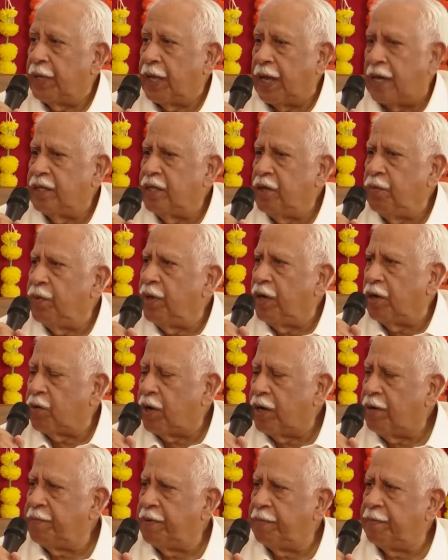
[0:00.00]
I think we are
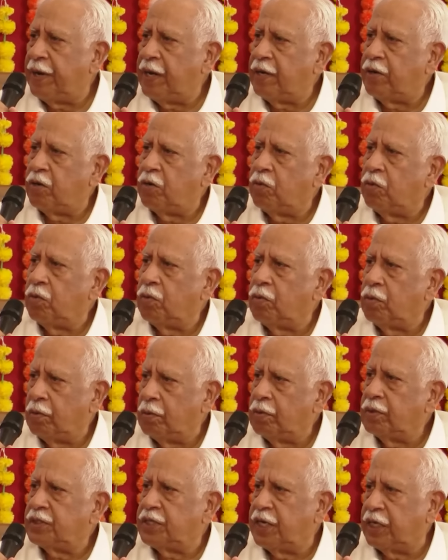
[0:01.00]
quite prepared
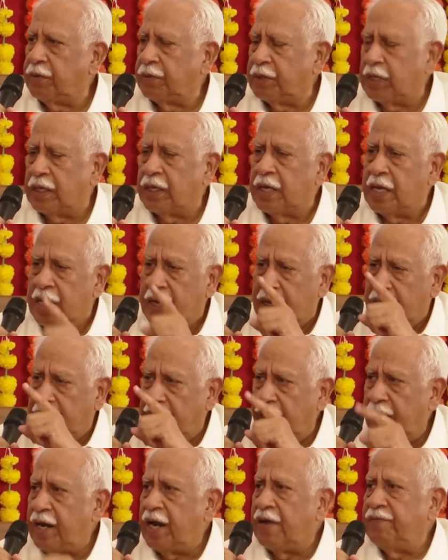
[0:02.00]
to stick with it.
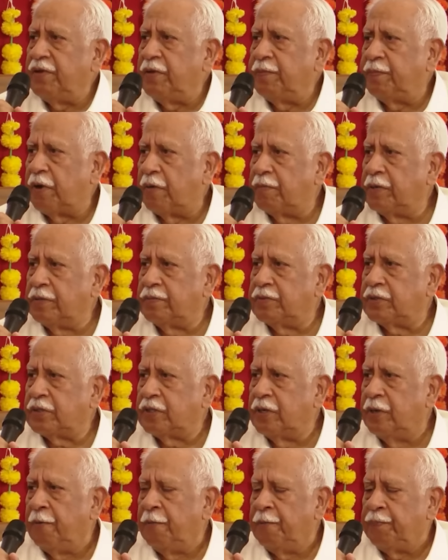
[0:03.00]
They are having problems.
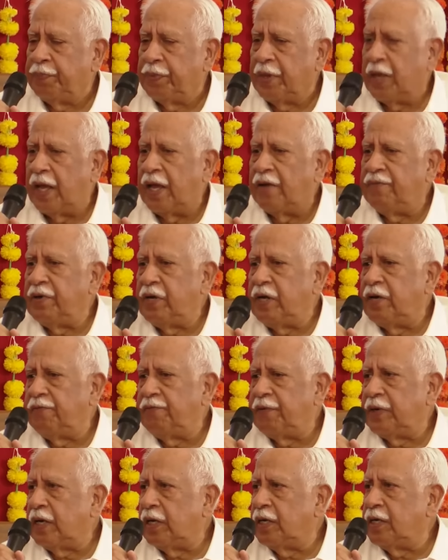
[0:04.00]
They are having
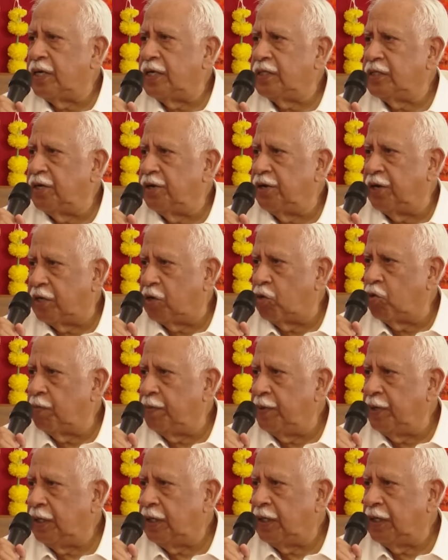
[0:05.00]
difficulties in
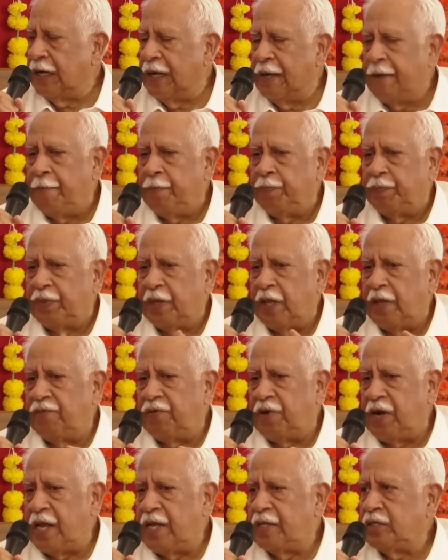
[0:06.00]
recruitment. They've
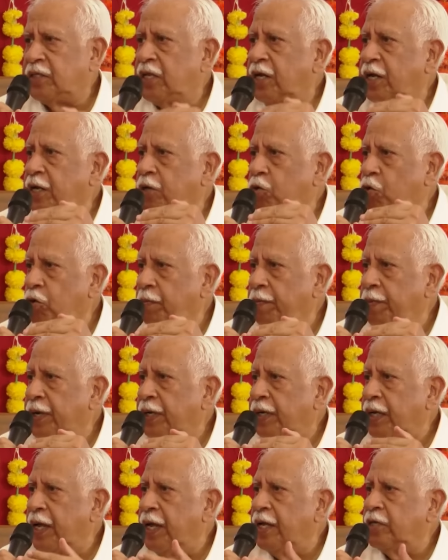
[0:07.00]
raised the
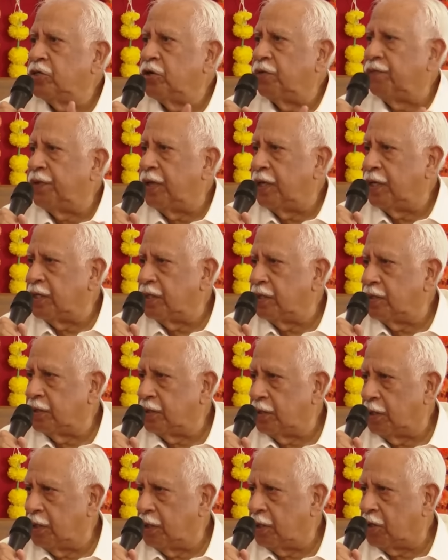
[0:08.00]
recruitment age of their
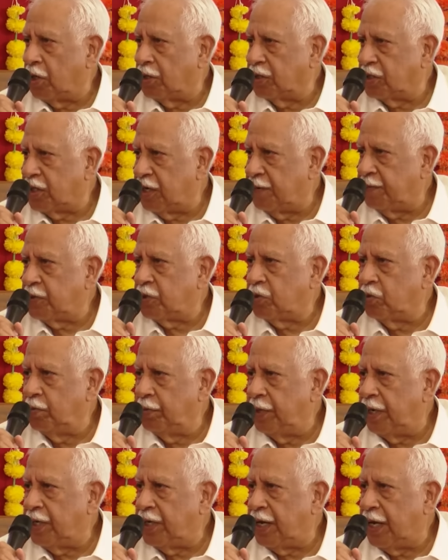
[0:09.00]
conscripts
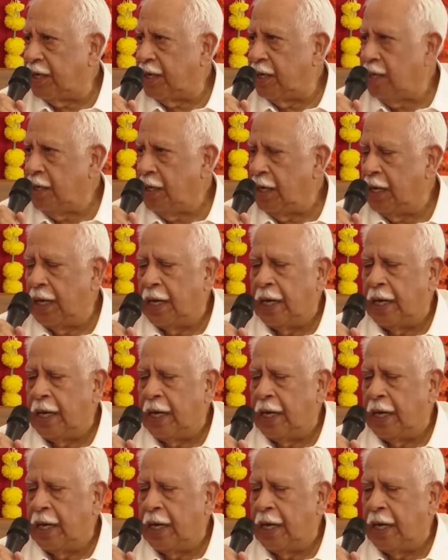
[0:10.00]
whom they're taking.